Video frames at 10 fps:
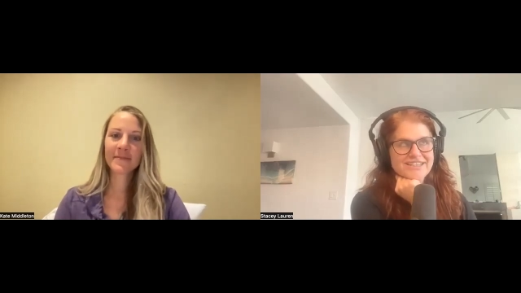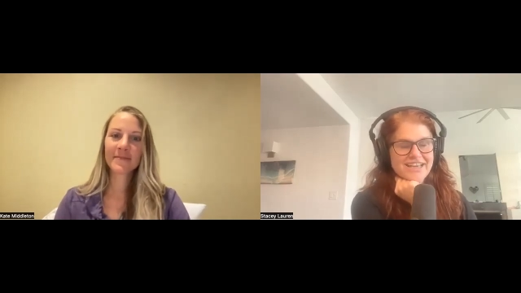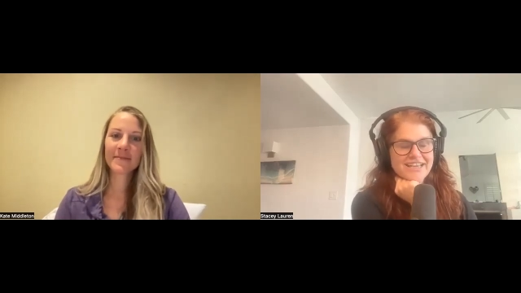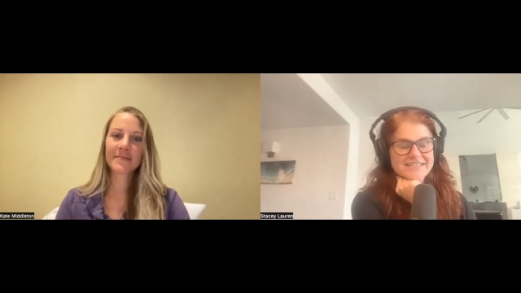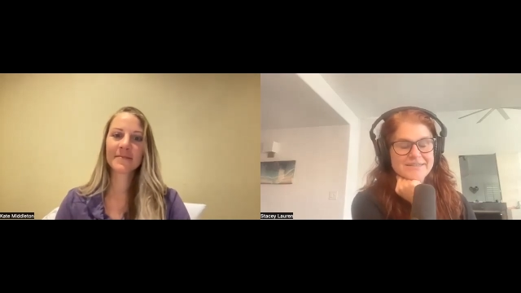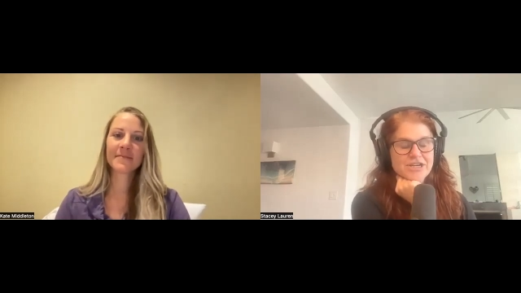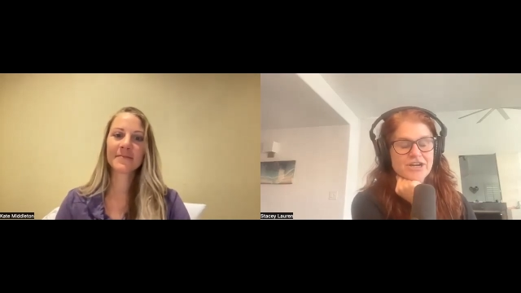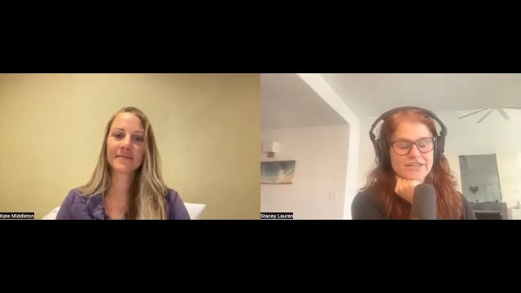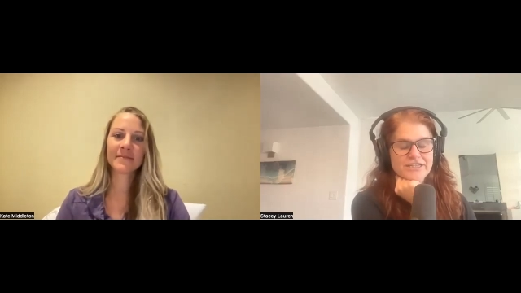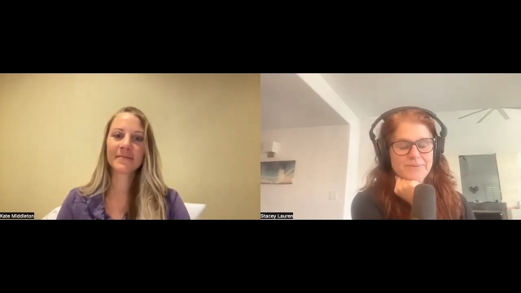Speaker 1: as I'm
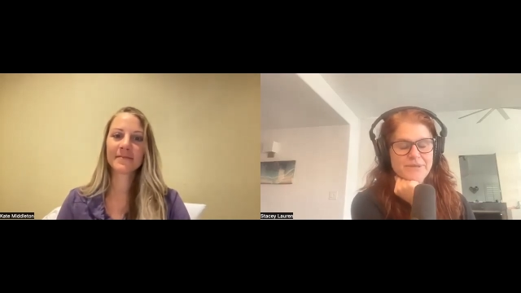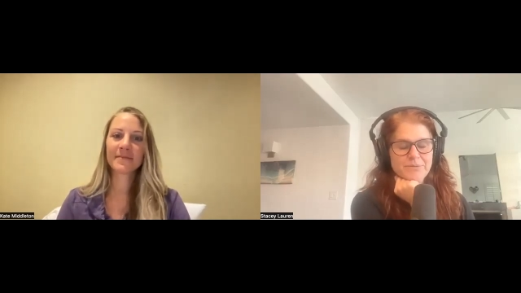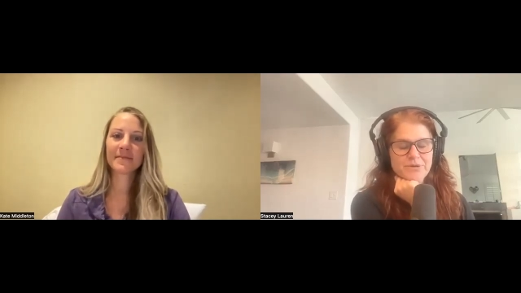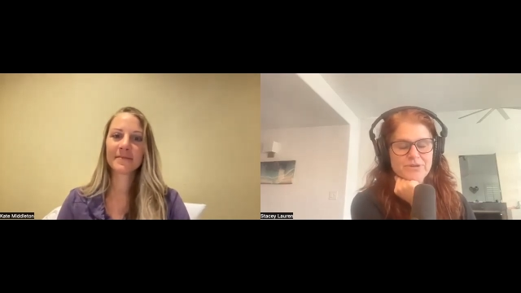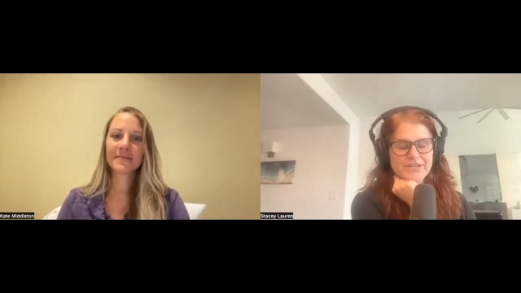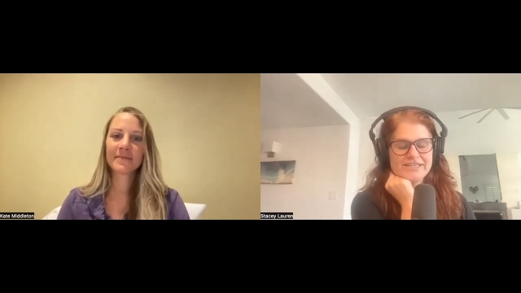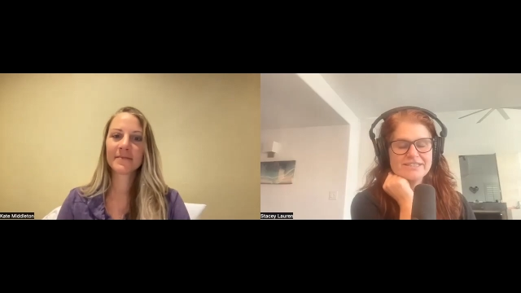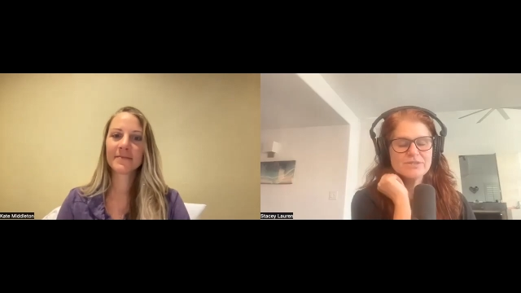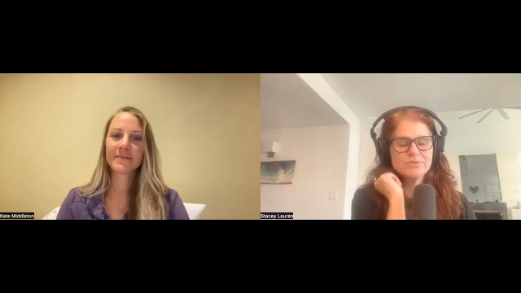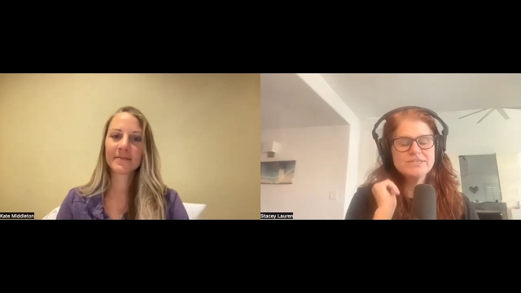talking to people
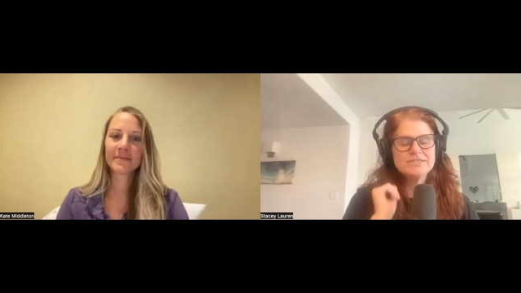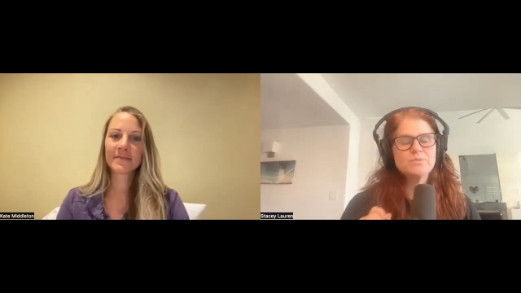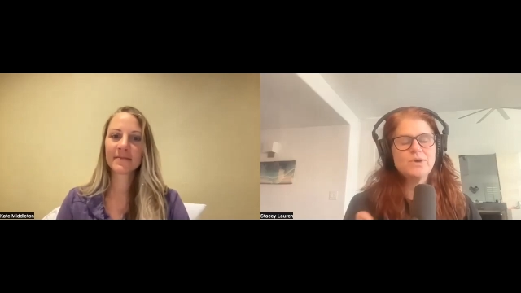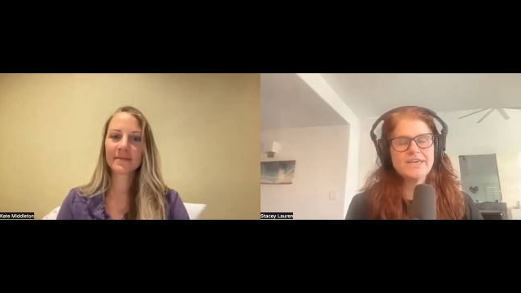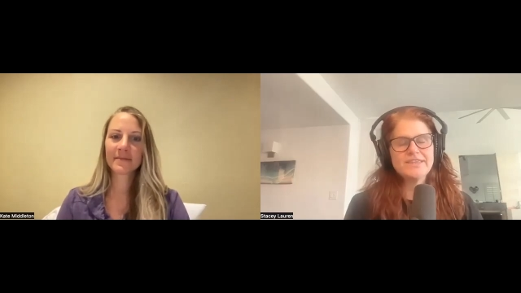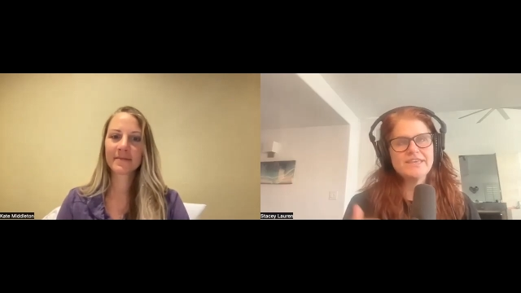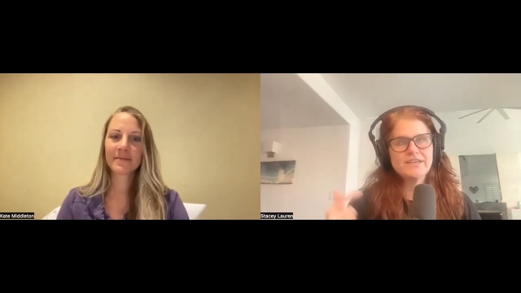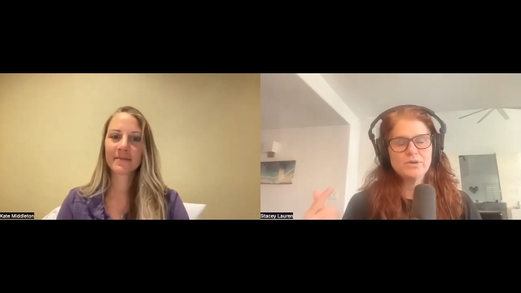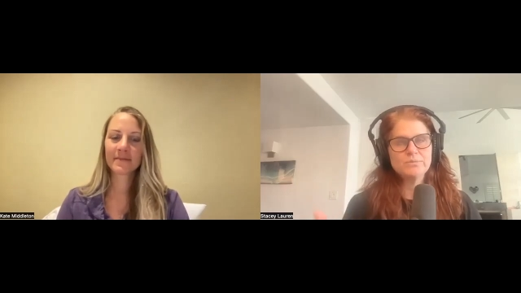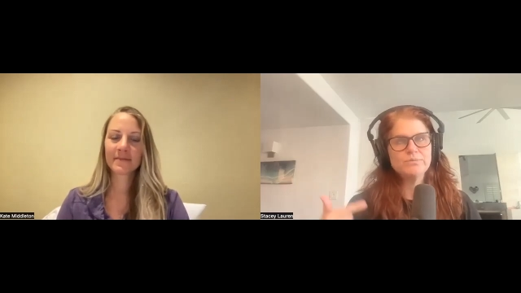is the reason why they
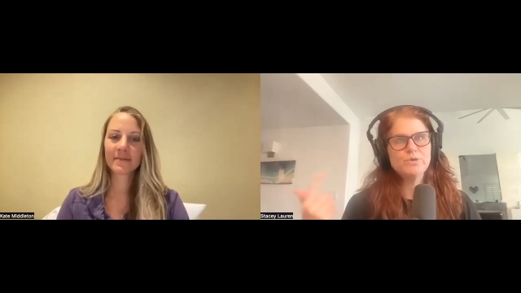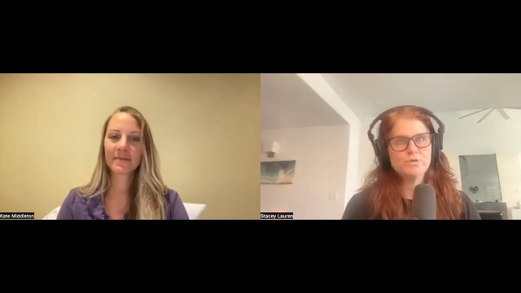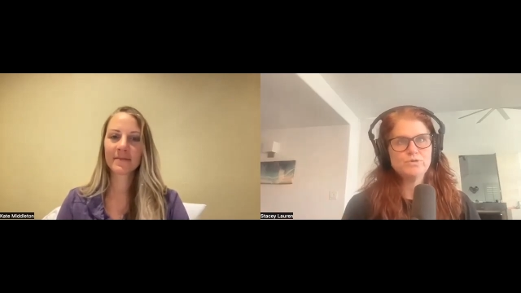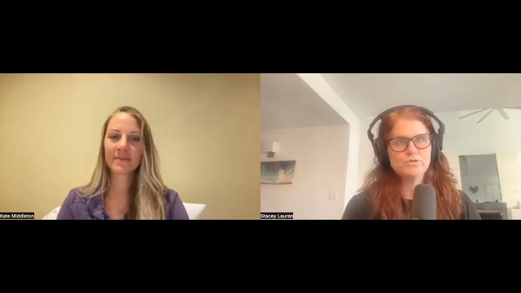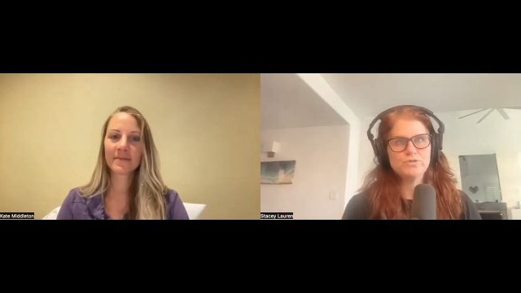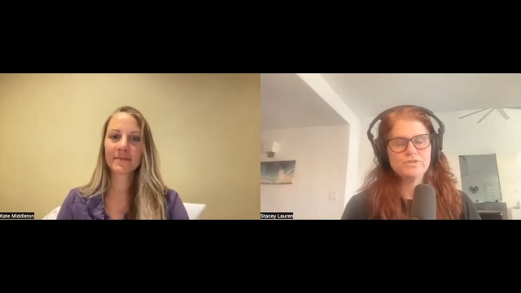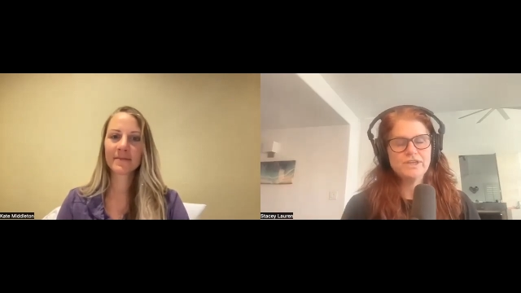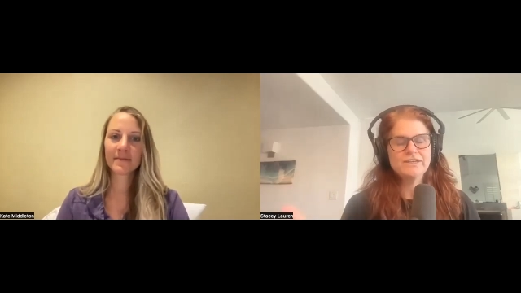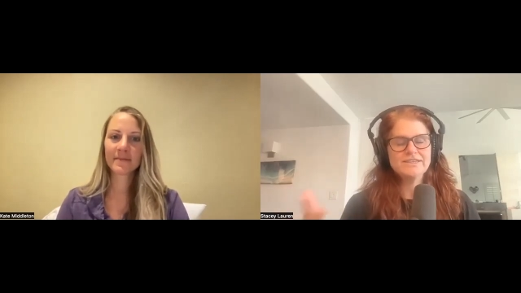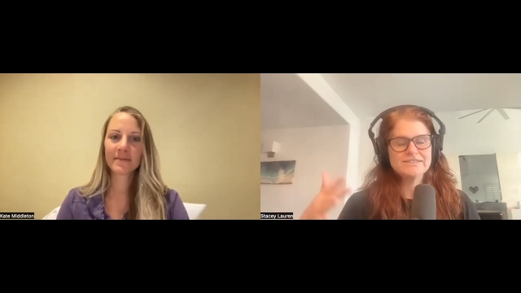don't move.
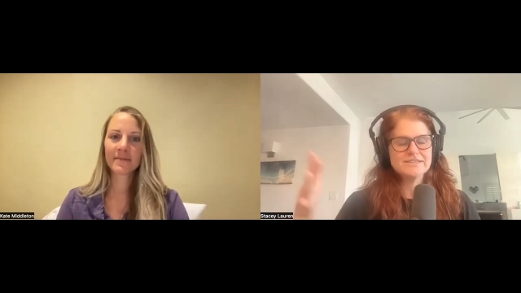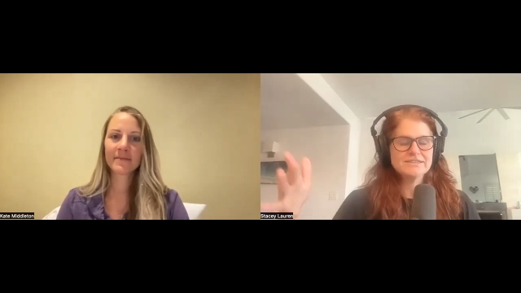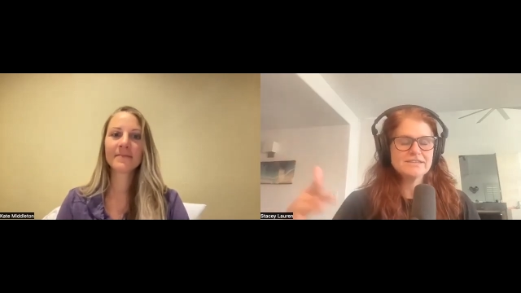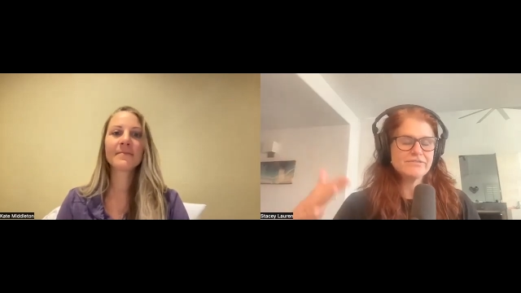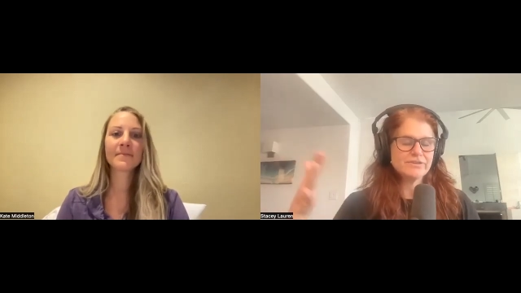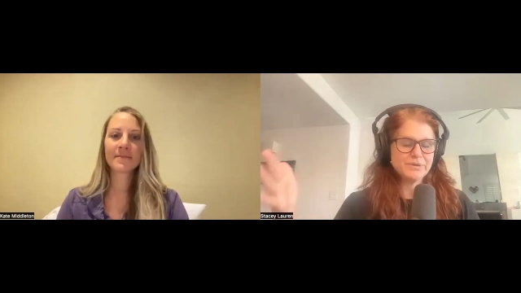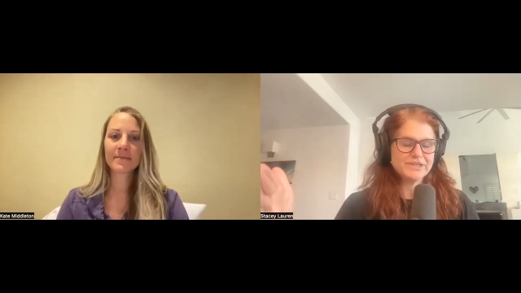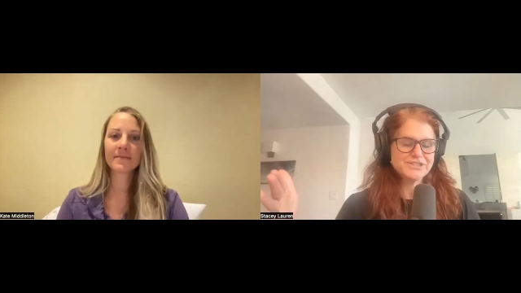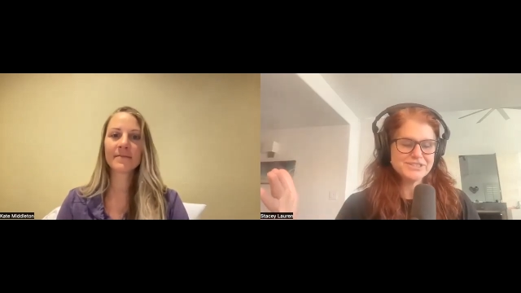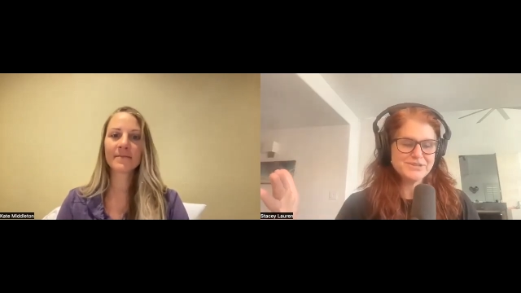And this isn't
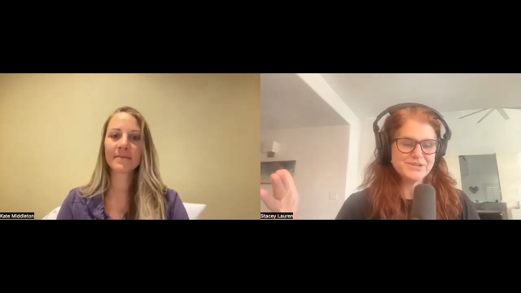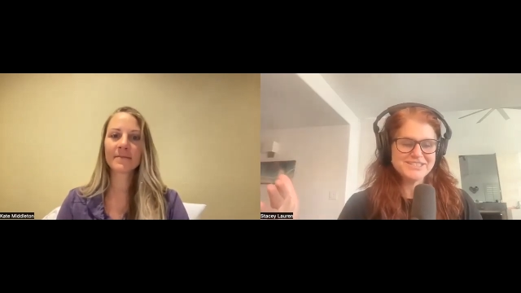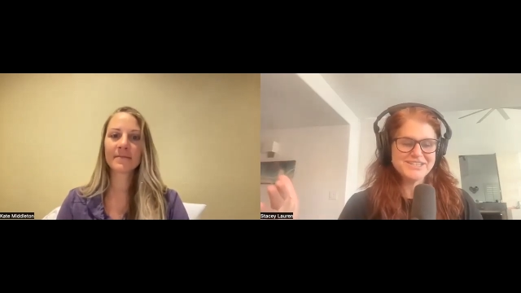everyone, just so you guys